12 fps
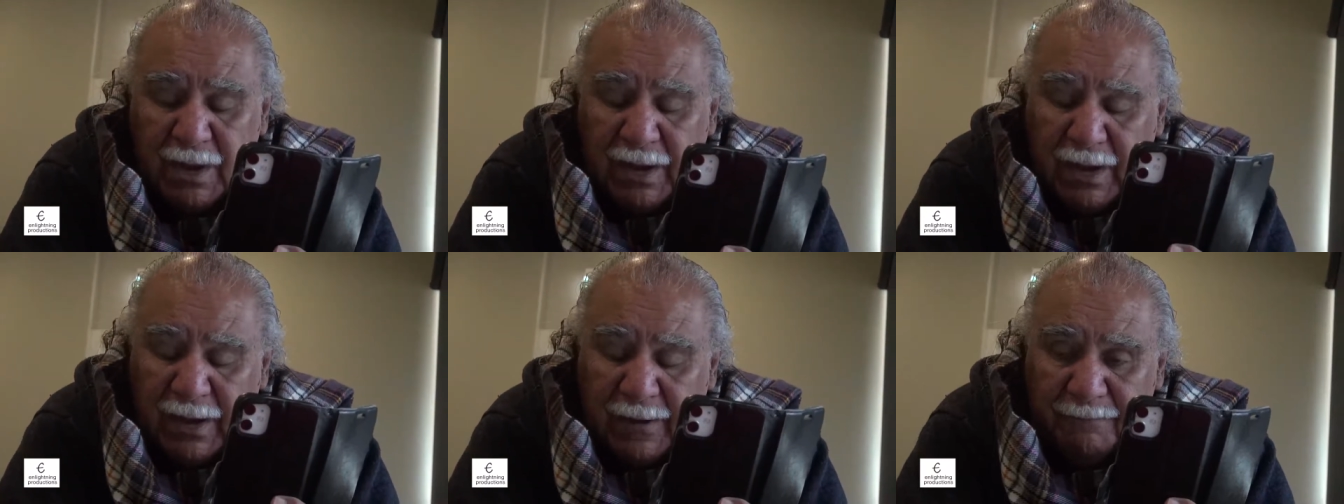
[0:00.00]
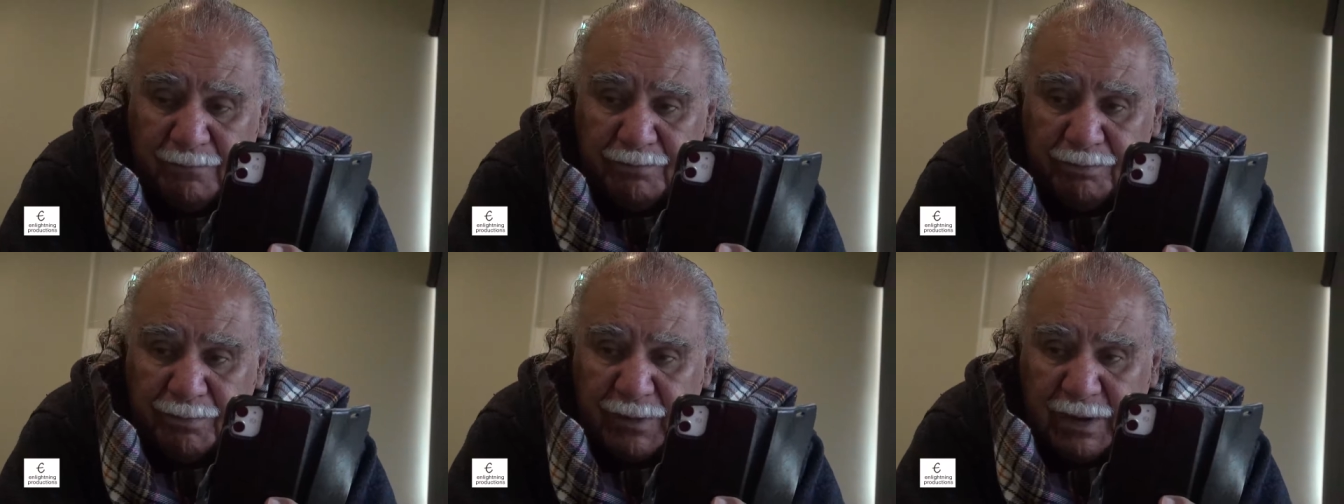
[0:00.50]

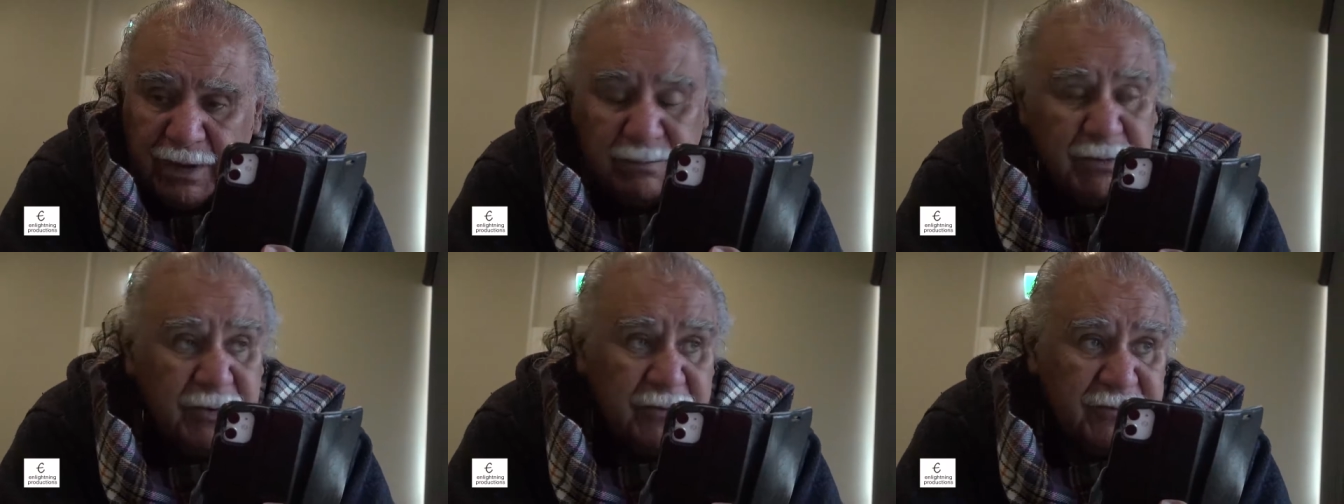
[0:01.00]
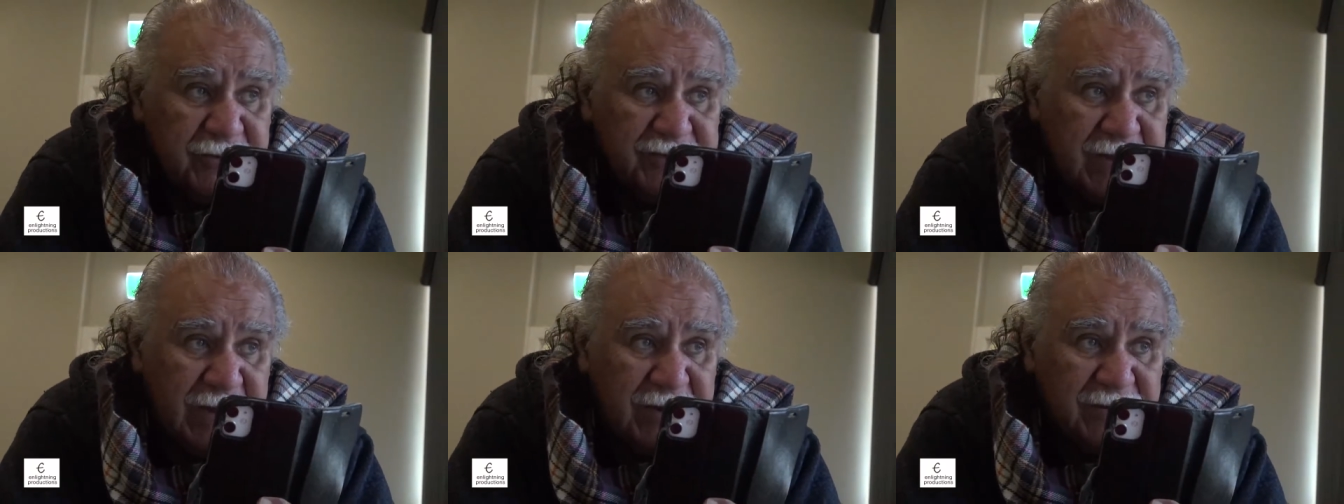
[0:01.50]
um, emus, we're
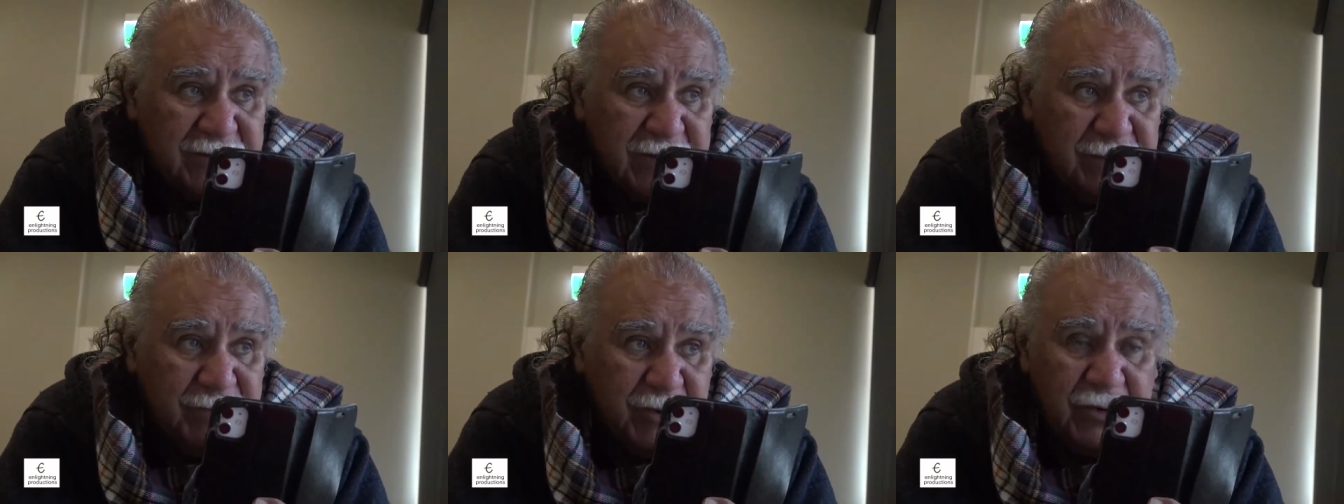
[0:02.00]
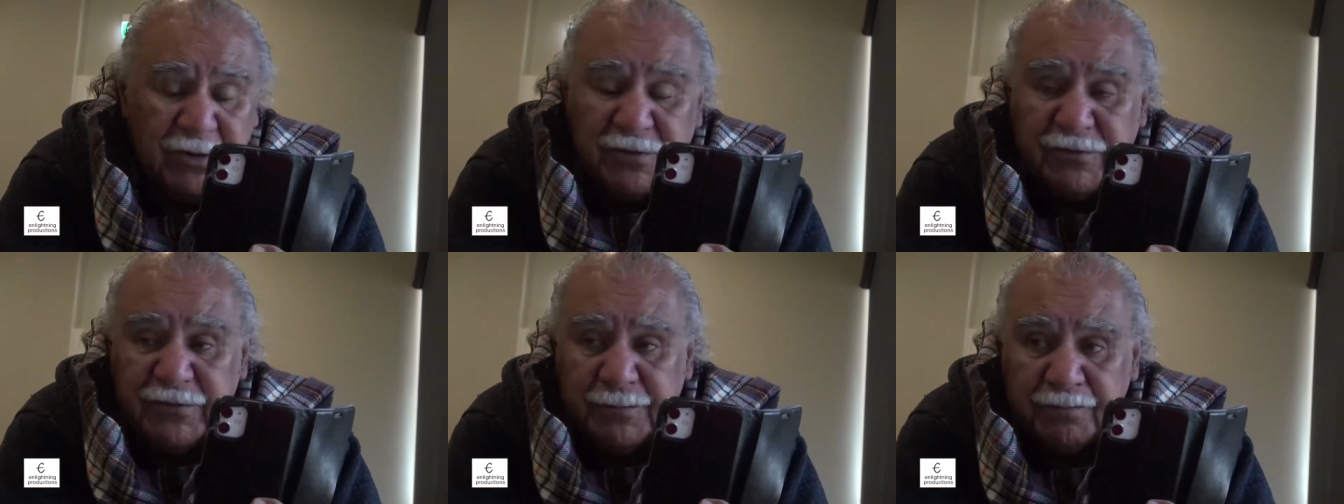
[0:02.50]
starting to see
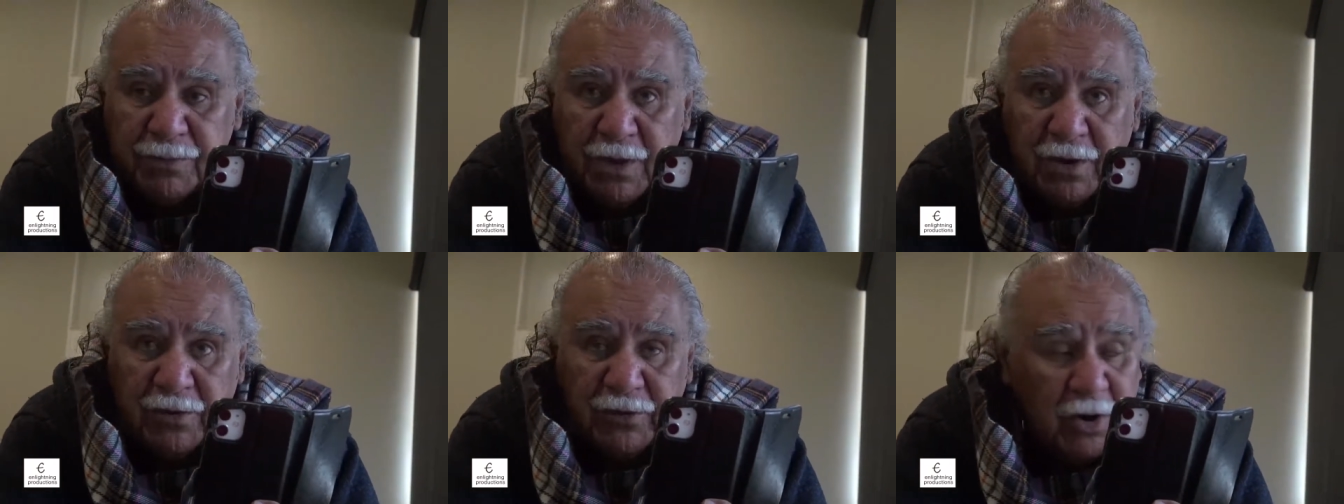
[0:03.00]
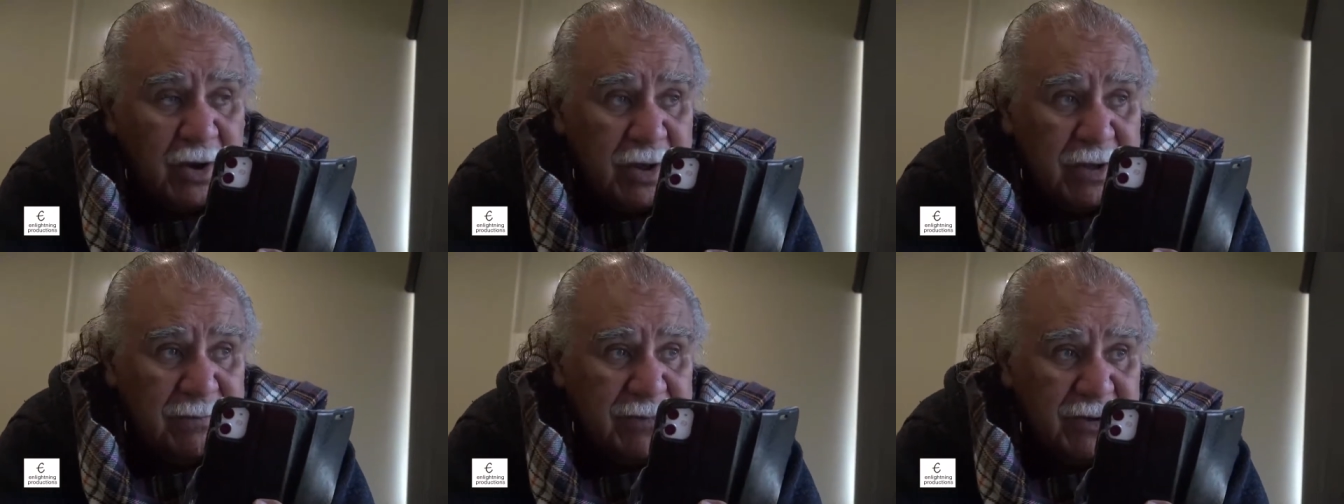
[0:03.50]
birds
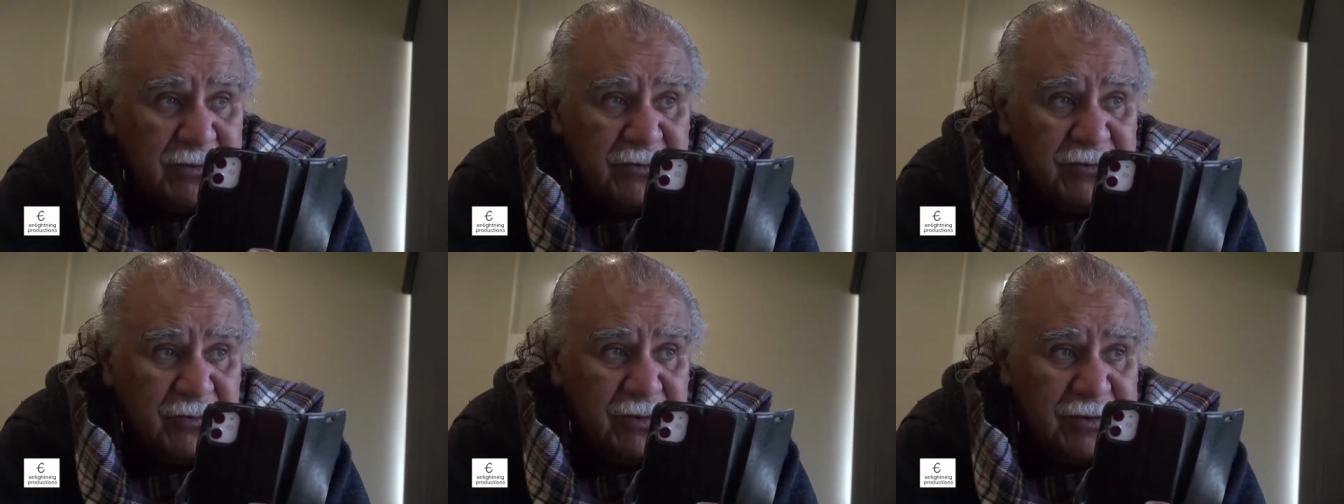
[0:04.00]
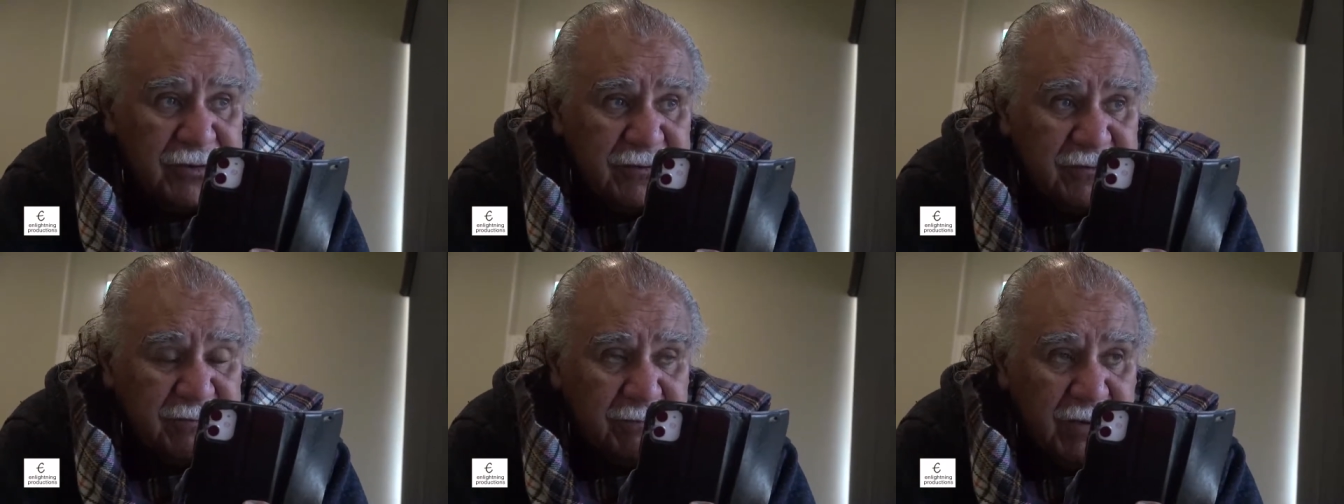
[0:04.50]
die because all
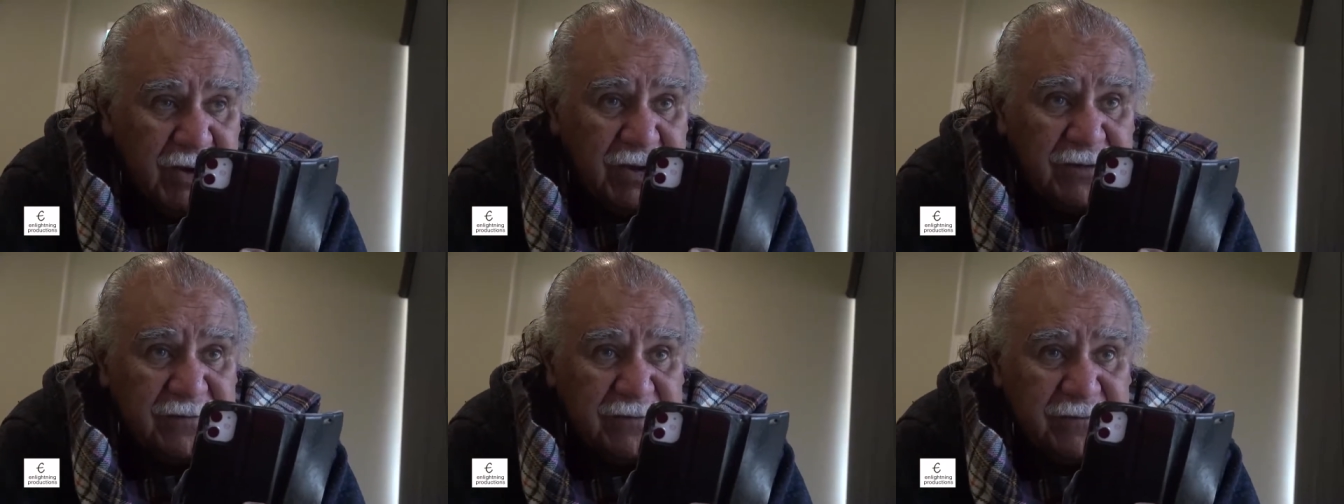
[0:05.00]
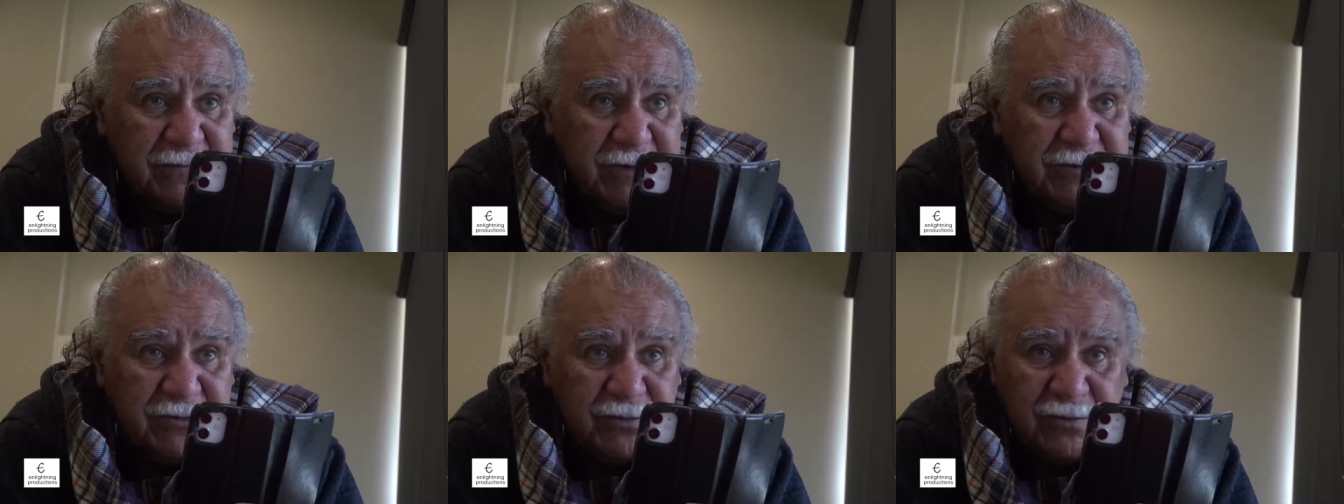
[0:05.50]
these mice have
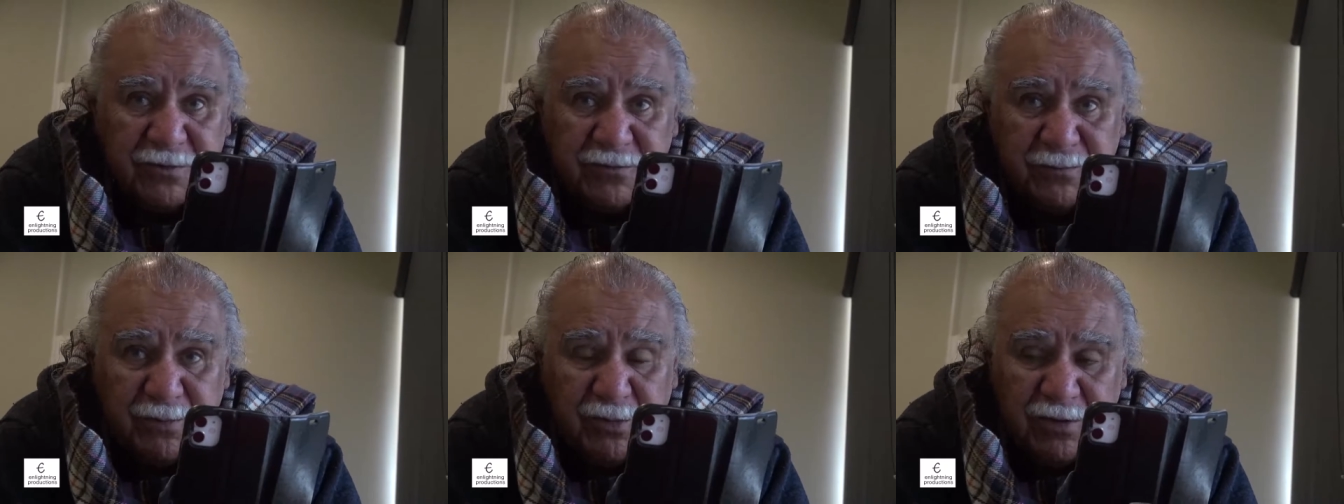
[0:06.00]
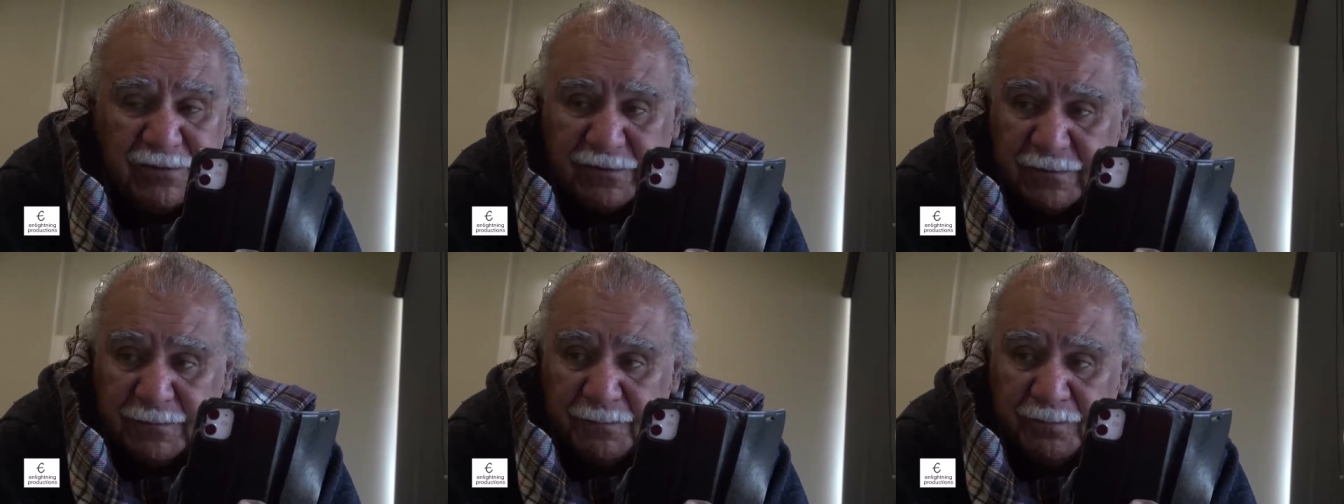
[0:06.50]
eaten all this
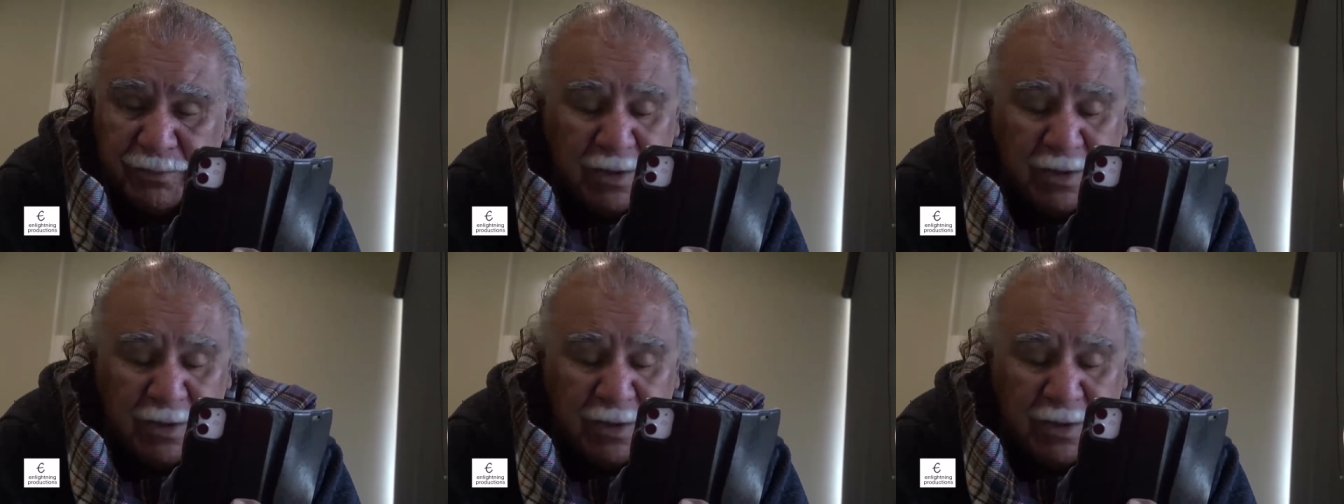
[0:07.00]
poison